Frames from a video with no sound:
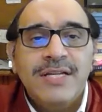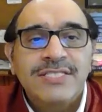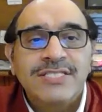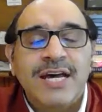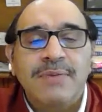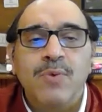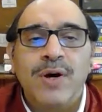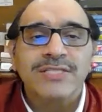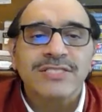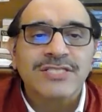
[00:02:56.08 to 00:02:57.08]

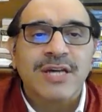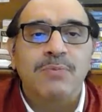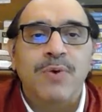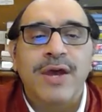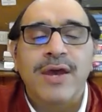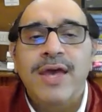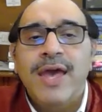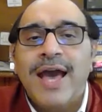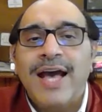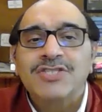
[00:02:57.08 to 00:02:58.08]
Someone somewhere
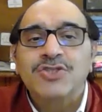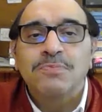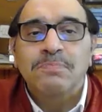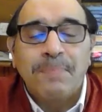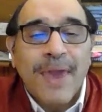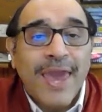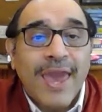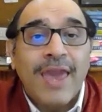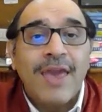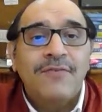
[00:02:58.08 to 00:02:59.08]
has to
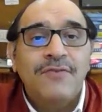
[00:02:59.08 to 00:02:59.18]
pay